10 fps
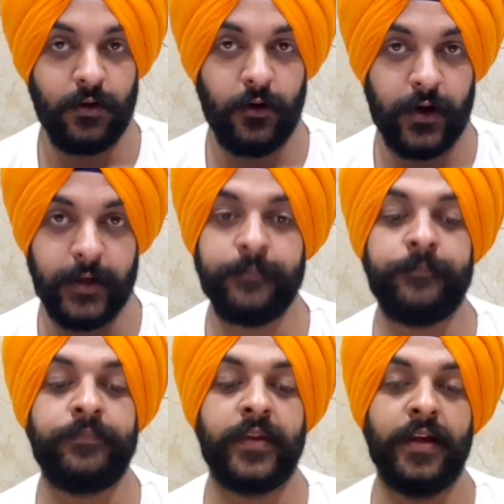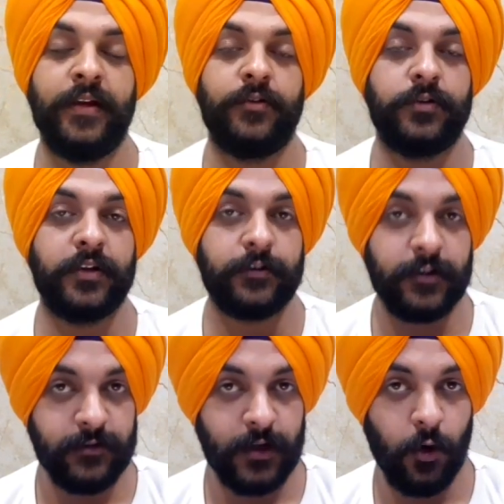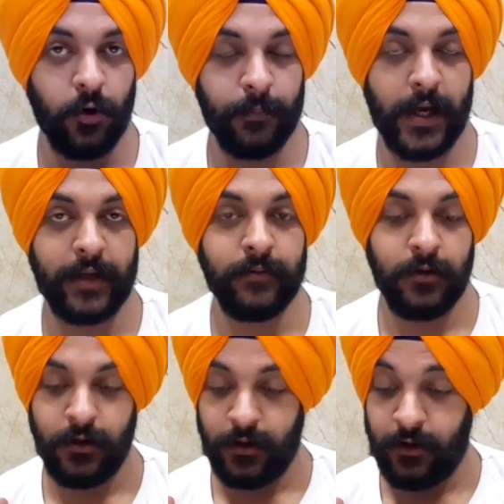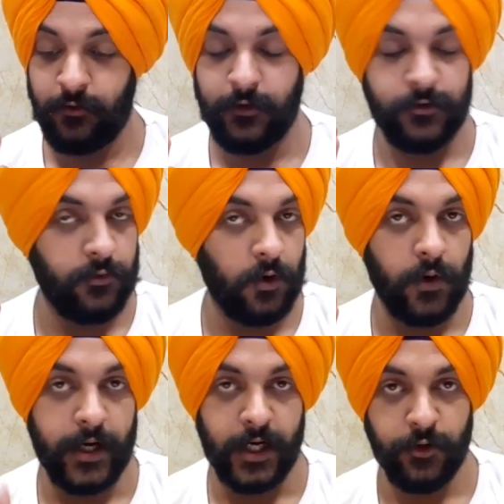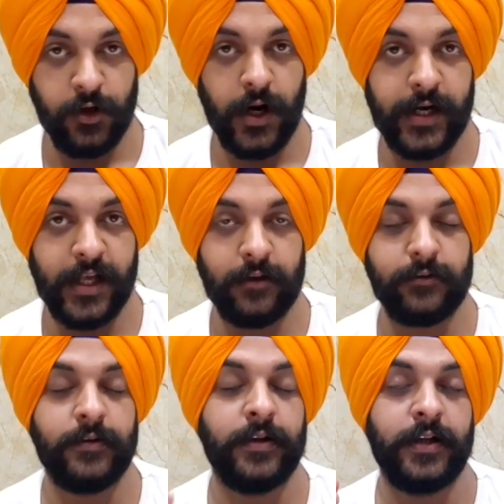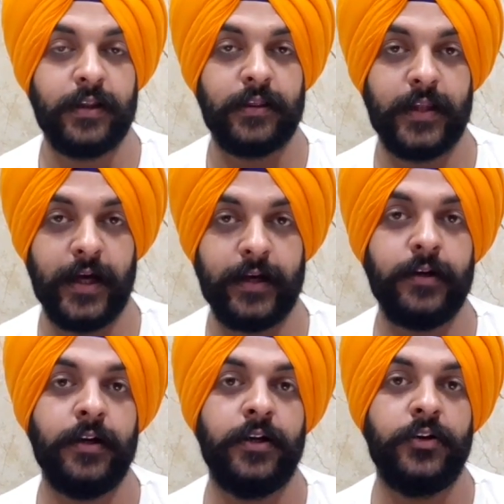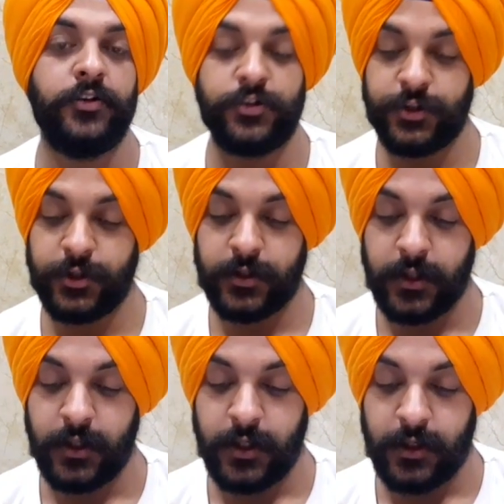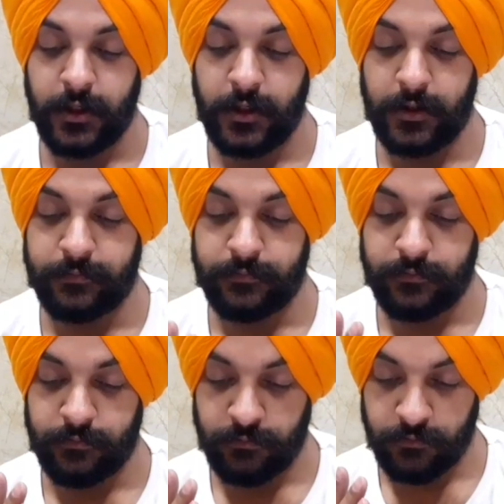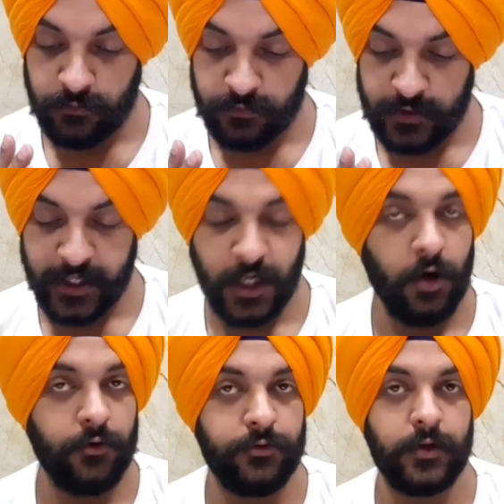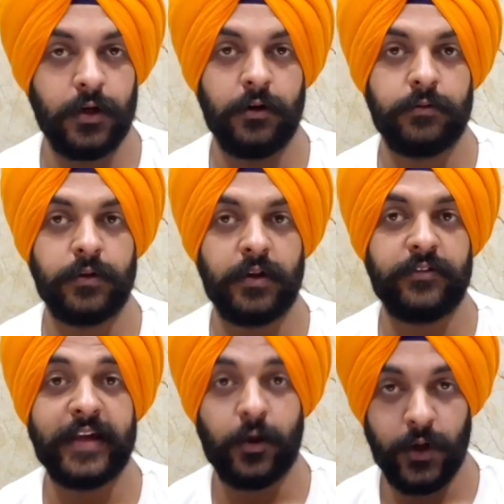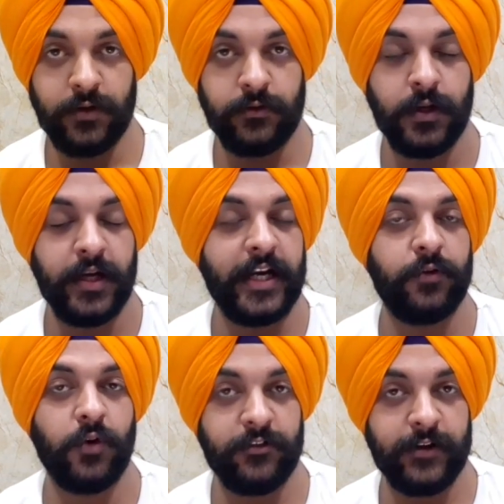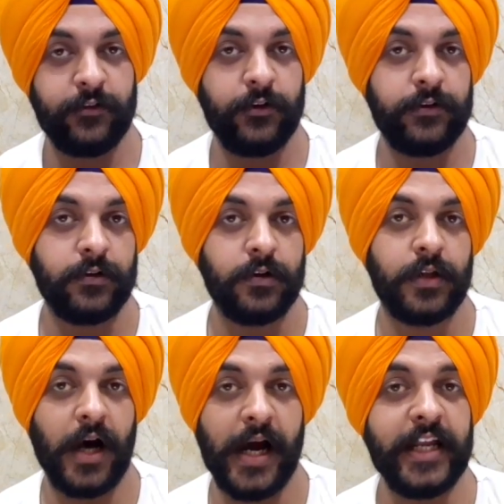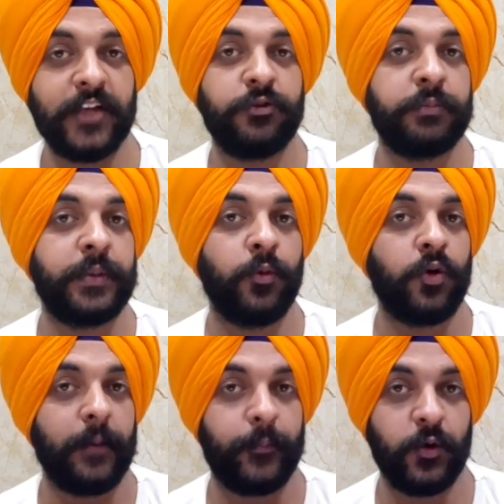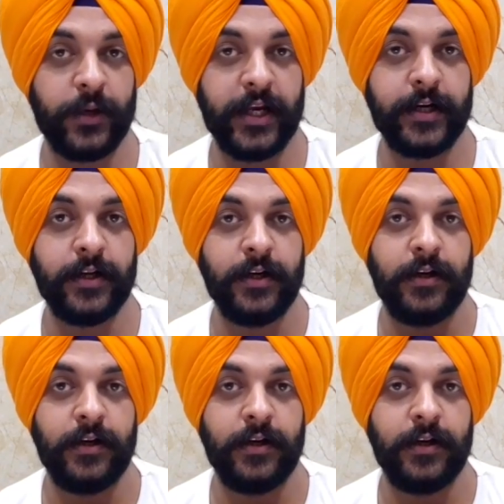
Okay, so this is the whole plan. First of all, write down your ideas, then you should uh, think of the sequence, in what sequence the ideas would be more appropriate,